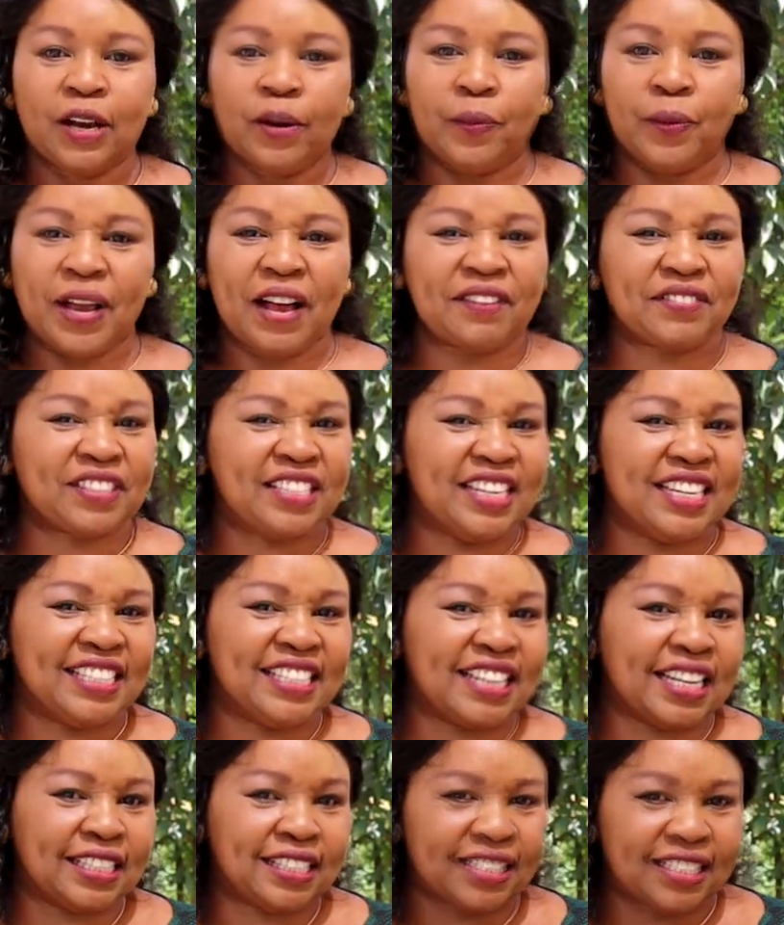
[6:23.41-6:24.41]
We have seen
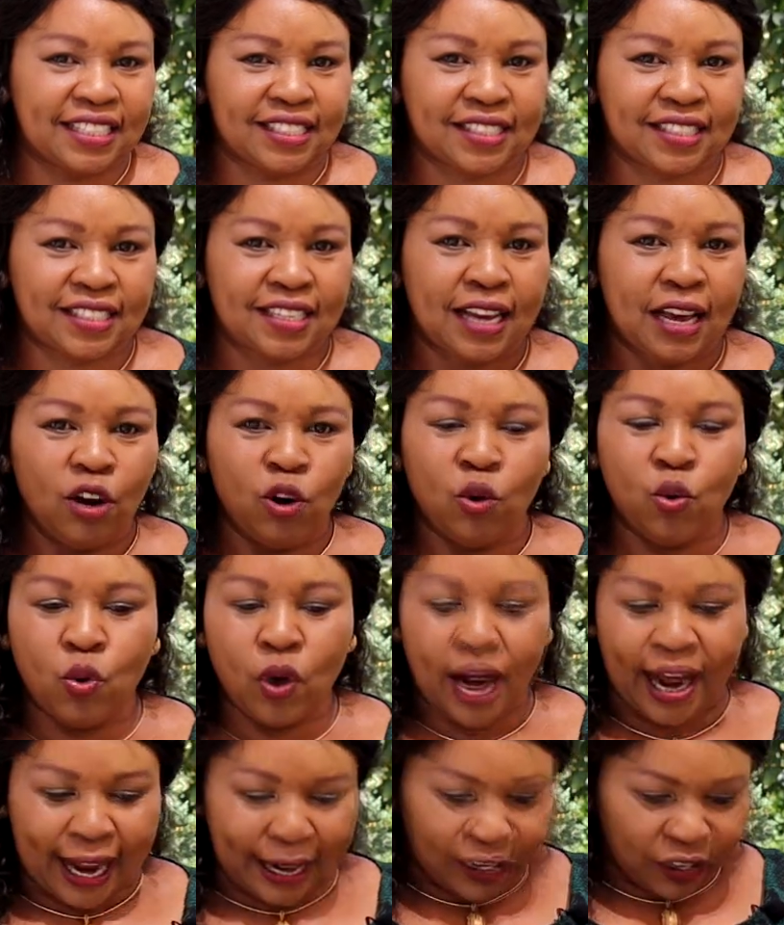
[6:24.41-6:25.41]
dentists
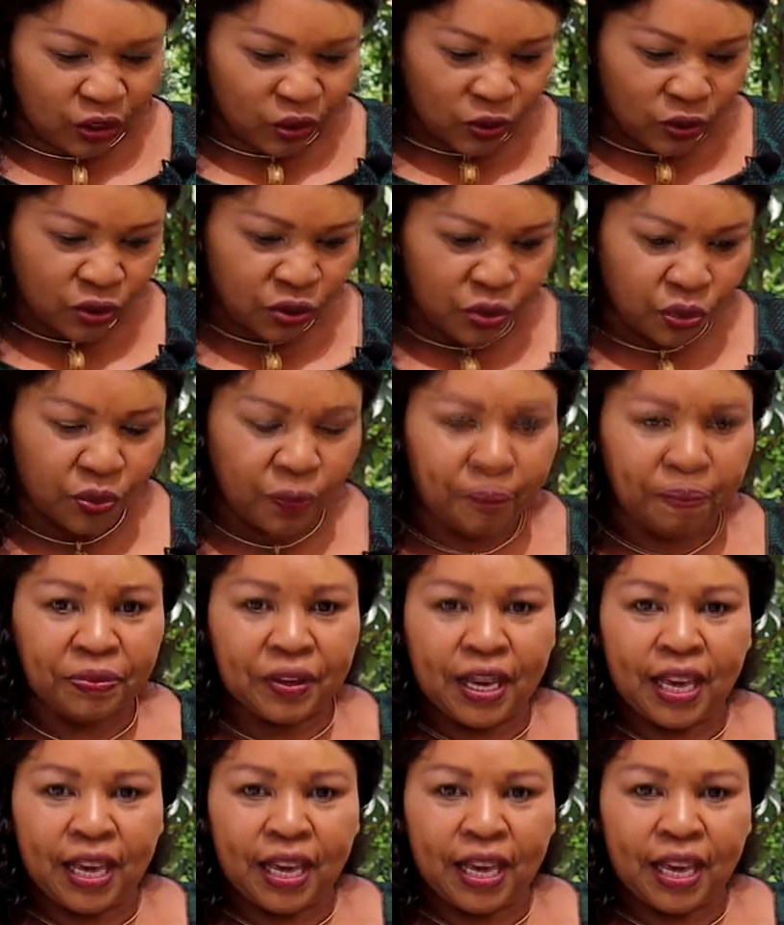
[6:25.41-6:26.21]
who are used to